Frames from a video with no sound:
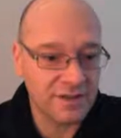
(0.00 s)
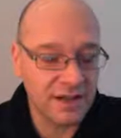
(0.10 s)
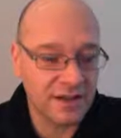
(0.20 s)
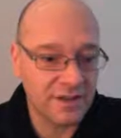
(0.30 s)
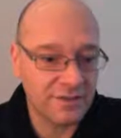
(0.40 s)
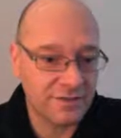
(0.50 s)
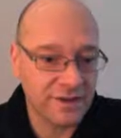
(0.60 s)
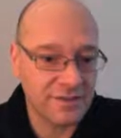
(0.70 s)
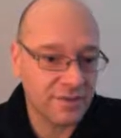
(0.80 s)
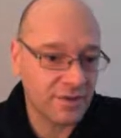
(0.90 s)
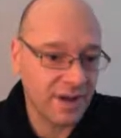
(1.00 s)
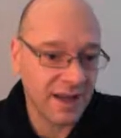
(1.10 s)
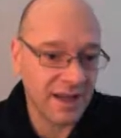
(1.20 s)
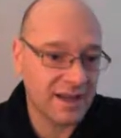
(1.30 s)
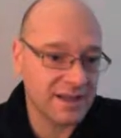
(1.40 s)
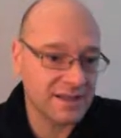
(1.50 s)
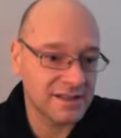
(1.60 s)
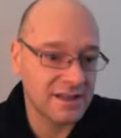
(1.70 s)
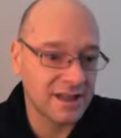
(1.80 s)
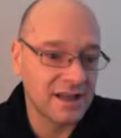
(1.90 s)
Ferrexpo
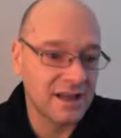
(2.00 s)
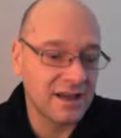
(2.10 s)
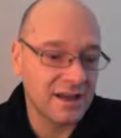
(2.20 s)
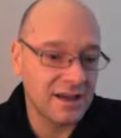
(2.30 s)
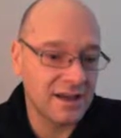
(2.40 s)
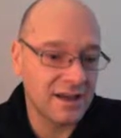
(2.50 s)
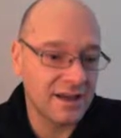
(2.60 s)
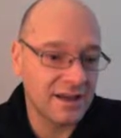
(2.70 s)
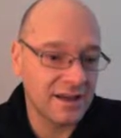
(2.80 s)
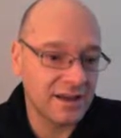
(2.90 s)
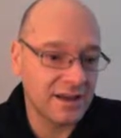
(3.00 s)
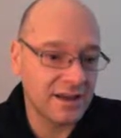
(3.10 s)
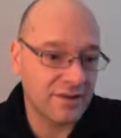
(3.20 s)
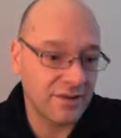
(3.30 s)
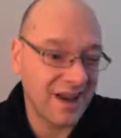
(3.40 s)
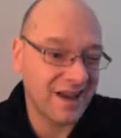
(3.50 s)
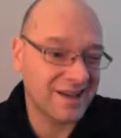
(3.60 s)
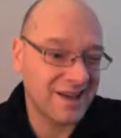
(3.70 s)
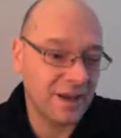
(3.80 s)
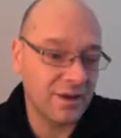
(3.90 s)
has or
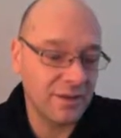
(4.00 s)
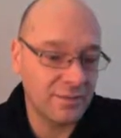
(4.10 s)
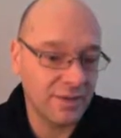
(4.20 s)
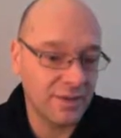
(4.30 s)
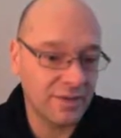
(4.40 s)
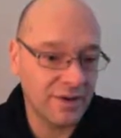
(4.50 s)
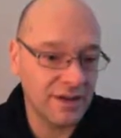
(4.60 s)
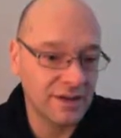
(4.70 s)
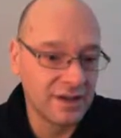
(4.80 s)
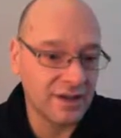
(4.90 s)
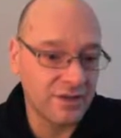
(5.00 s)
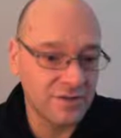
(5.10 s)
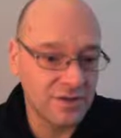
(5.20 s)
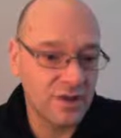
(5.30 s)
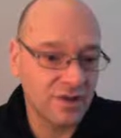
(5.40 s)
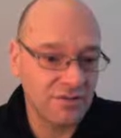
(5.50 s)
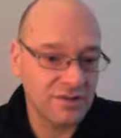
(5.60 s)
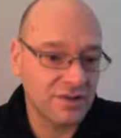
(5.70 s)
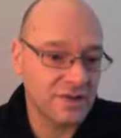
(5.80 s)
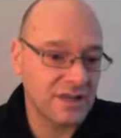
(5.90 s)
had capital employed of
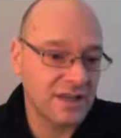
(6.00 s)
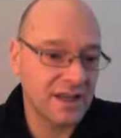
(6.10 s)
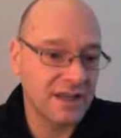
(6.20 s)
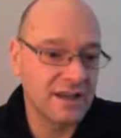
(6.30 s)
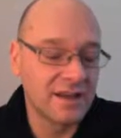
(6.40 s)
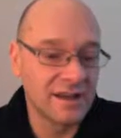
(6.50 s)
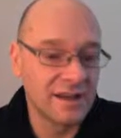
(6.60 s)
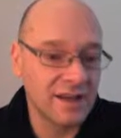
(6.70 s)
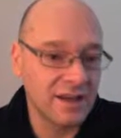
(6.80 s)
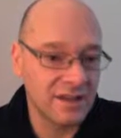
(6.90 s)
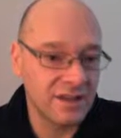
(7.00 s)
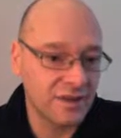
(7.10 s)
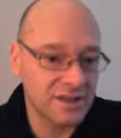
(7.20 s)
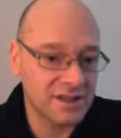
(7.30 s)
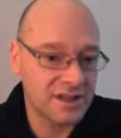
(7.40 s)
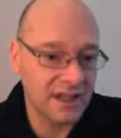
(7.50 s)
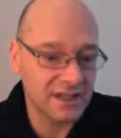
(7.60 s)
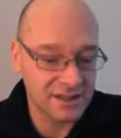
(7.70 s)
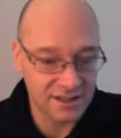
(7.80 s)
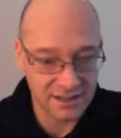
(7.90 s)
298 US
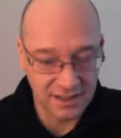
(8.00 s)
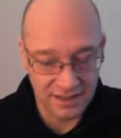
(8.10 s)
cents